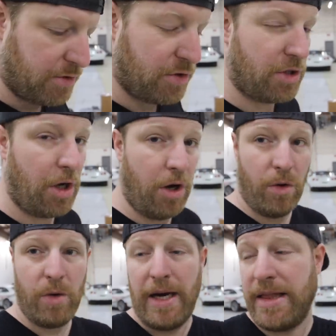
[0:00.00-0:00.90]

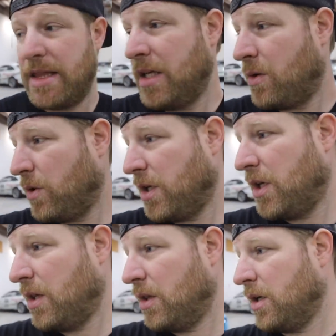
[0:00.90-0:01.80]
So I think we're
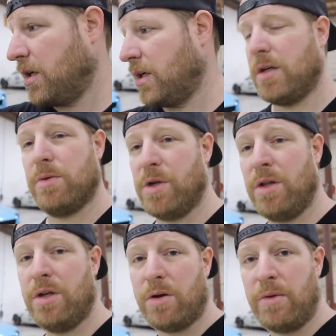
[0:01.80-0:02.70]
gonna look we're
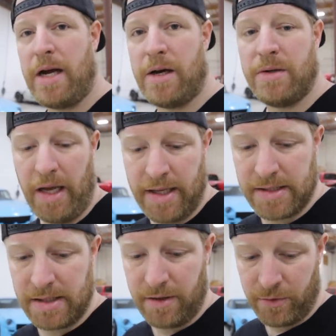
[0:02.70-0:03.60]
gonna look around and
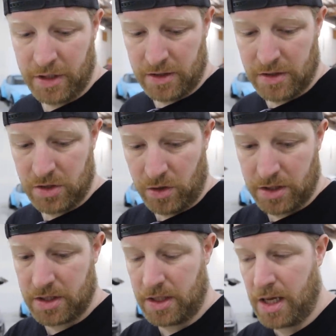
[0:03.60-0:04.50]
see if we can
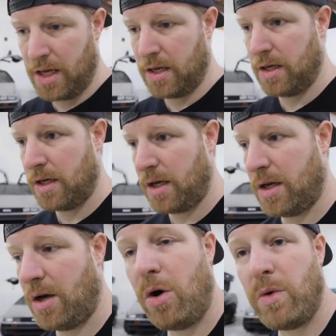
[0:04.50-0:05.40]
source a,
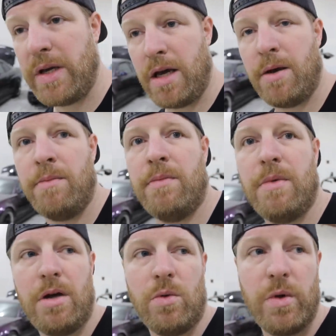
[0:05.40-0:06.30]
a
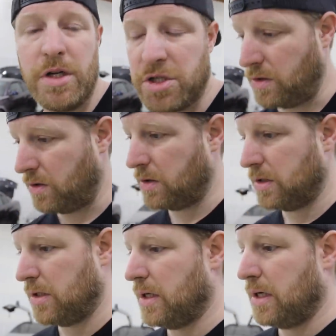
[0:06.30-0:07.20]
OEM, an original
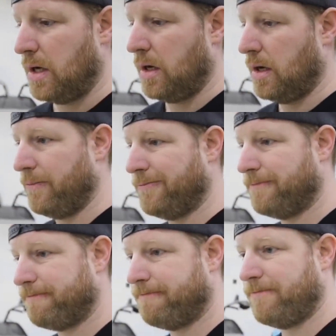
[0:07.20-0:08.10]
um,
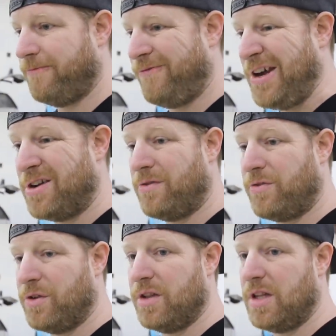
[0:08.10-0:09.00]
fender
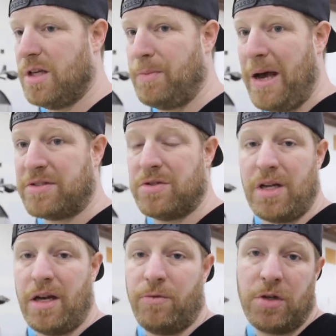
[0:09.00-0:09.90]
for the passenger
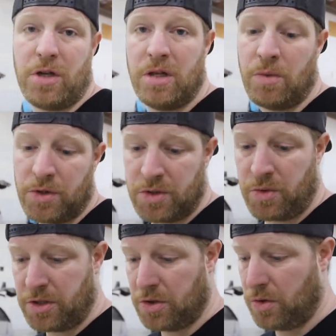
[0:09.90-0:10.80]
side. If we could, then we'll just
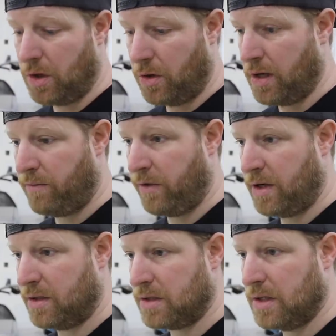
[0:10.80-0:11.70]
run two OEM
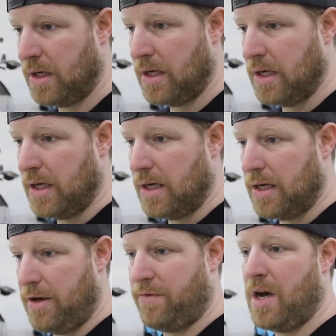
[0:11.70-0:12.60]
fenders.
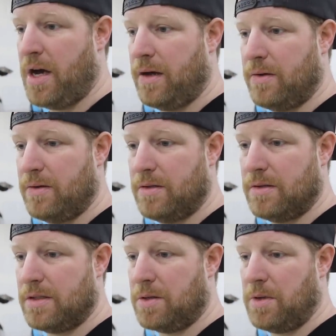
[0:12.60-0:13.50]
If not,
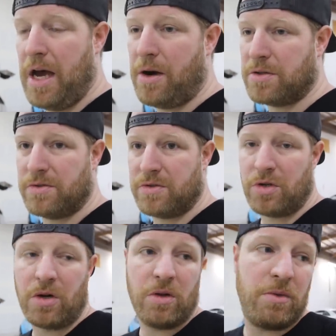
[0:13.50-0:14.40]
it's gonna be hours of
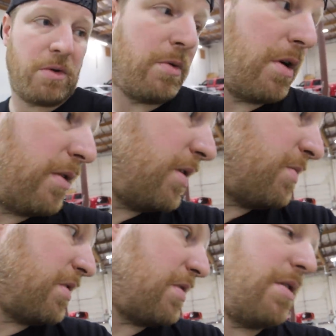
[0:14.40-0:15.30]
struggling with one of these ones